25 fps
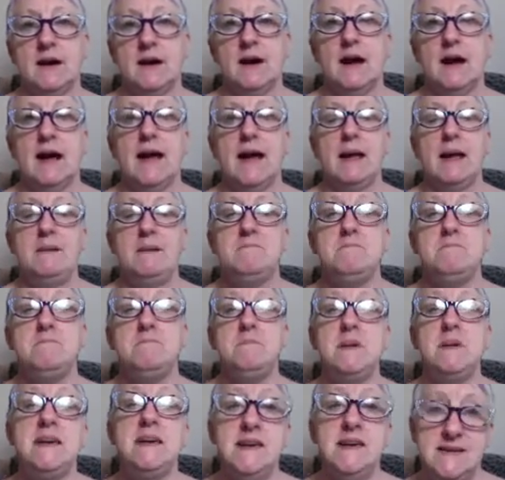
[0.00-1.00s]

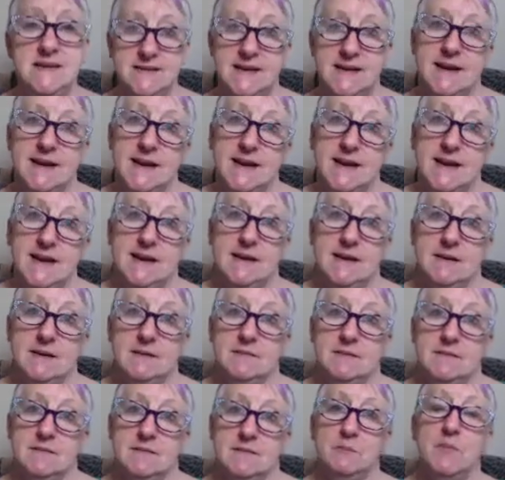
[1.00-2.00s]
Immediately,
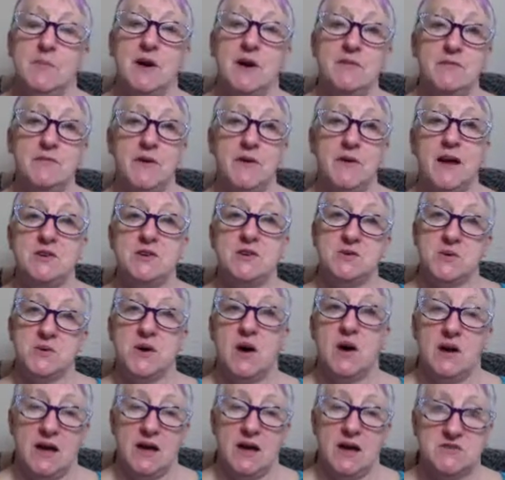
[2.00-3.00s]
my friend who
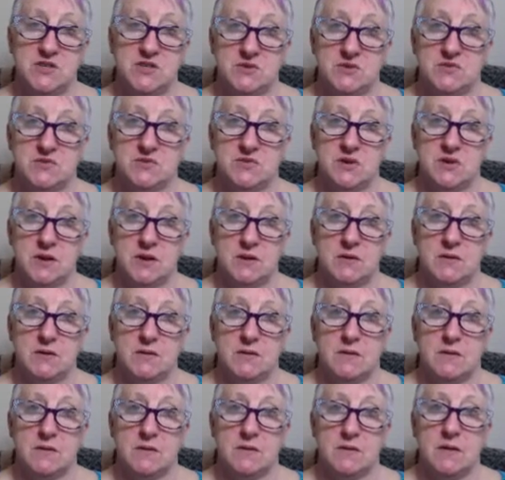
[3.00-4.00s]
can't have children,
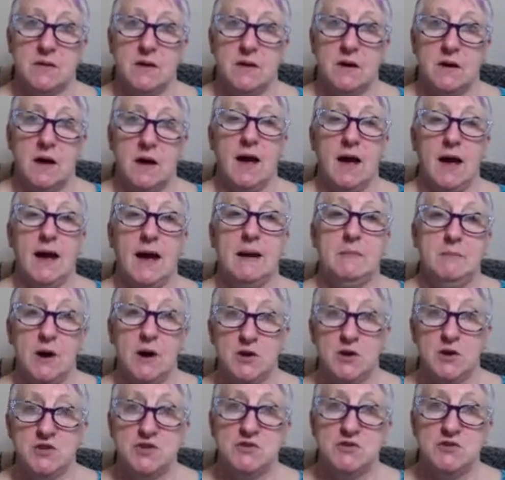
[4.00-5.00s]

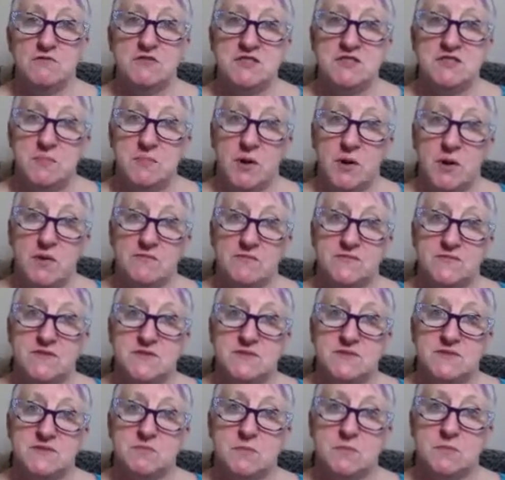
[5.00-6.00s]
emotional
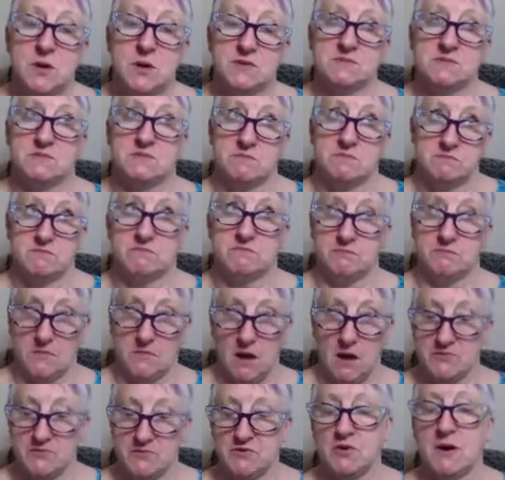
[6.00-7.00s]
response, well,
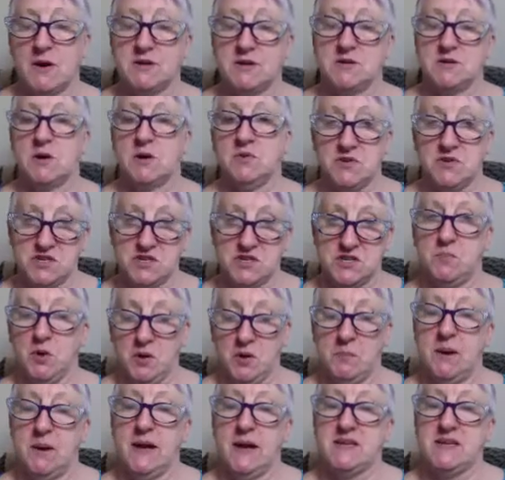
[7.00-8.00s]
after I told her to put the
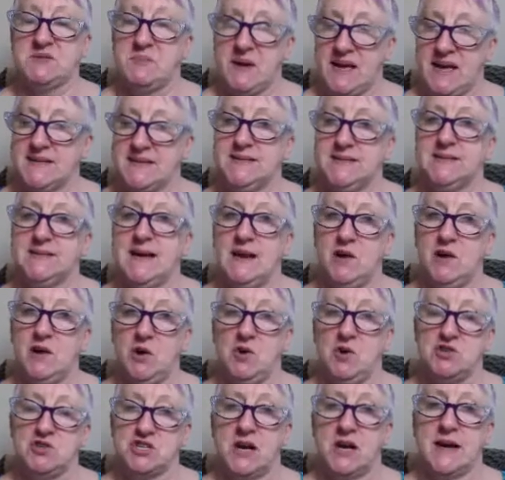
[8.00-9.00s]
plate of spaghetti down and
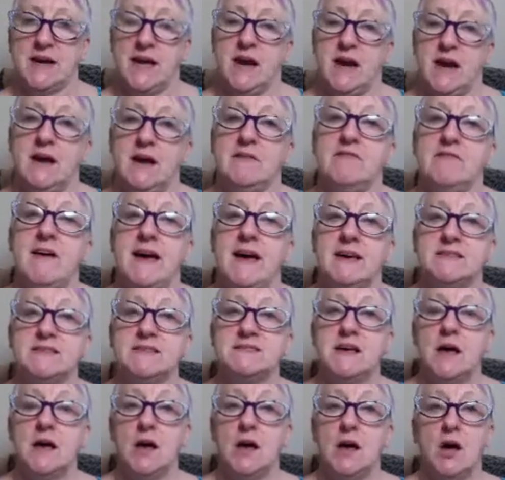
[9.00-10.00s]
not chuck it in her face,
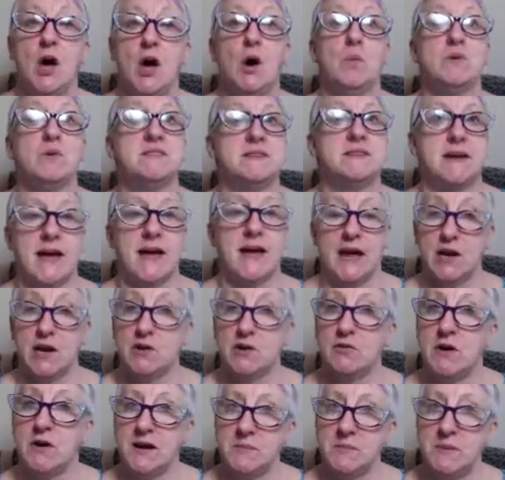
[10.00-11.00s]
was to get
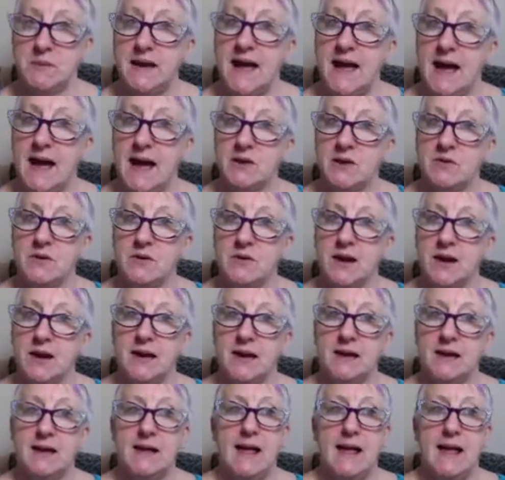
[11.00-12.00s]
incredibly
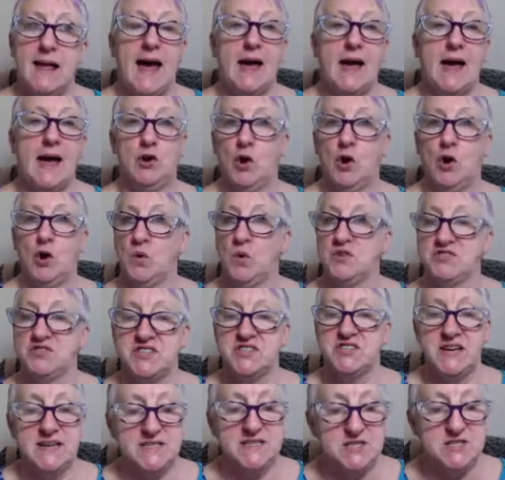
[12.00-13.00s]
angry and not want to
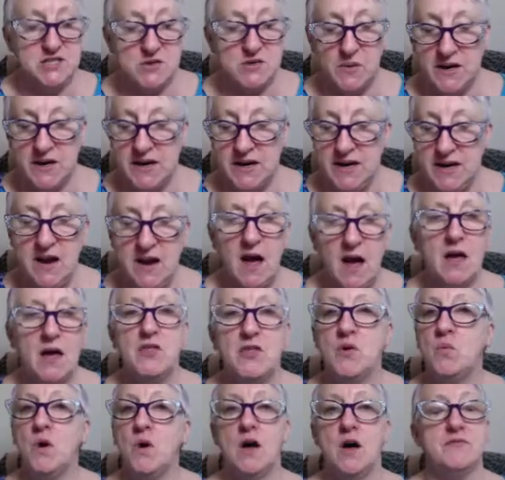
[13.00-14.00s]
listen to
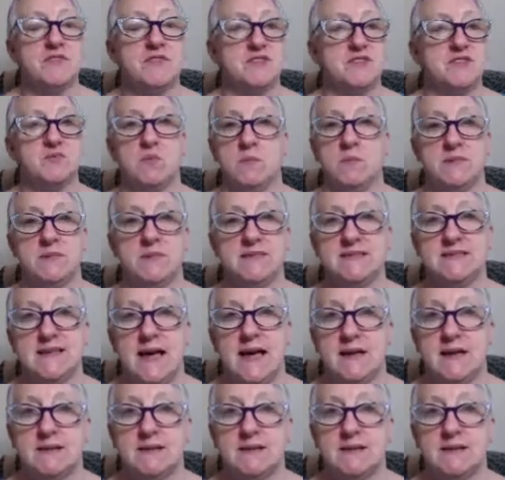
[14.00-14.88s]
another word this woman said.